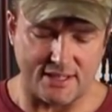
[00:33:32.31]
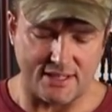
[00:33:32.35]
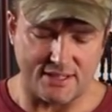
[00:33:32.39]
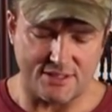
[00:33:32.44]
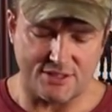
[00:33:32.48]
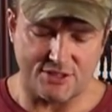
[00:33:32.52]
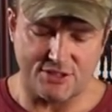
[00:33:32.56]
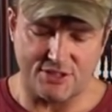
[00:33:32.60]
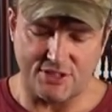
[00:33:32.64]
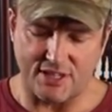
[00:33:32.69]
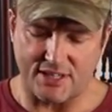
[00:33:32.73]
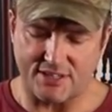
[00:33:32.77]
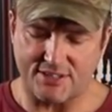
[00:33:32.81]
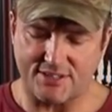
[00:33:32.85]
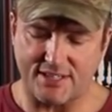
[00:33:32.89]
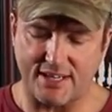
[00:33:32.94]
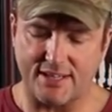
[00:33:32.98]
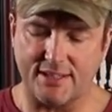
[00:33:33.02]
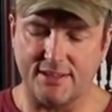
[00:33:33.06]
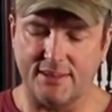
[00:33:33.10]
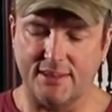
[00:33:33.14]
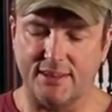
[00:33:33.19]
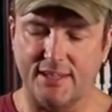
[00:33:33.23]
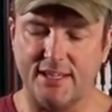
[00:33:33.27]
It's just
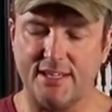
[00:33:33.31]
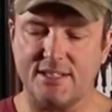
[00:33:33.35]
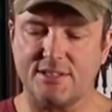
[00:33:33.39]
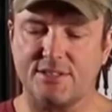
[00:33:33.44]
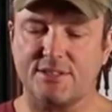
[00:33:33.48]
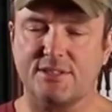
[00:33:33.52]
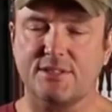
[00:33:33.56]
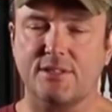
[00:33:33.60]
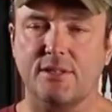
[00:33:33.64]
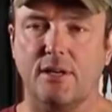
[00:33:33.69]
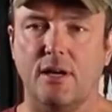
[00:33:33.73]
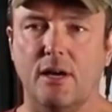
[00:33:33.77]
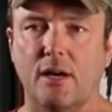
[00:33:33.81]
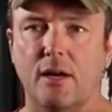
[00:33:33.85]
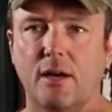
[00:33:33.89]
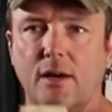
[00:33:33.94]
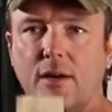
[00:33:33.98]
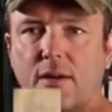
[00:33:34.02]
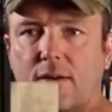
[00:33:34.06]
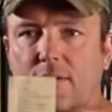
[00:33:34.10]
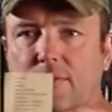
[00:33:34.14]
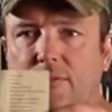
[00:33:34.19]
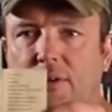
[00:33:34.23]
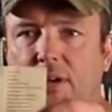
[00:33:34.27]
a list
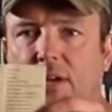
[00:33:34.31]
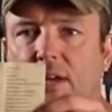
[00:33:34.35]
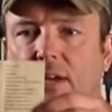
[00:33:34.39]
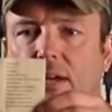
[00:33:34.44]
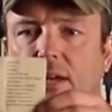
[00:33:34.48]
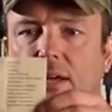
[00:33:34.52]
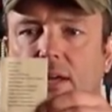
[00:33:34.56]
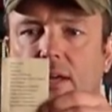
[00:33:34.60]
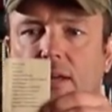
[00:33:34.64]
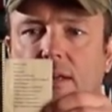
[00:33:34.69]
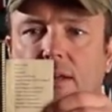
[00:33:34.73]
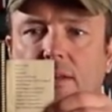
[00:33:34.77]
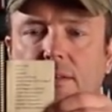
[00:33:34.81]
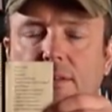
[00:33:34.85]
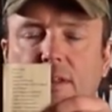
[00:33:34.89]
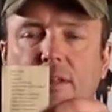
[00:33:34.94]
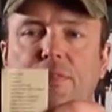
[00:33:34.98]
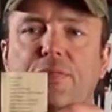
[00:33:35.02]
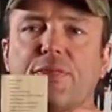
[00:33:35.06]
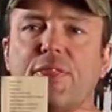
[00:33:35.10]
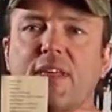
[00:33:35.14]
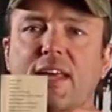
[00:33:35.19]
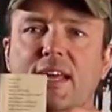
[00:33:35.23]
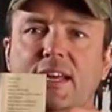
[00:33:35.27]
of the
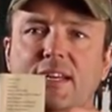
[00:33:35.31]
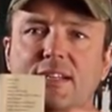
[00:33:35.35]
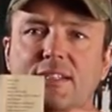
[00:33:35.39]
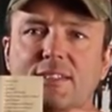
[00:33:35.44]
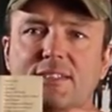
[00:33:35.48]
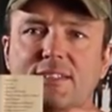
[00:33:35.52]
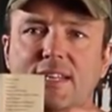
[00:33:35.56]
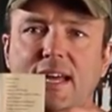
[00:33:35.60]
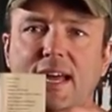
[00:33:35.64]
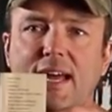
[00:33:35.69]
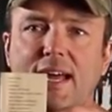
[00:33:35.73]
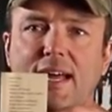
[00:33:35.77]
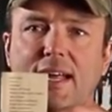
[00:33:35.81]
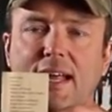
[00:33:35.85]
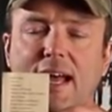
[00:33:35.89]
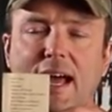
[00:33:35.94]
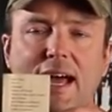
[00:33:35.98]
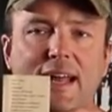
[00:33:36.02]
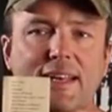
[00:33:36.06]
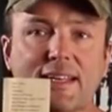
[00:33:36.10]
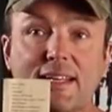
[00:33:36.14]
things that I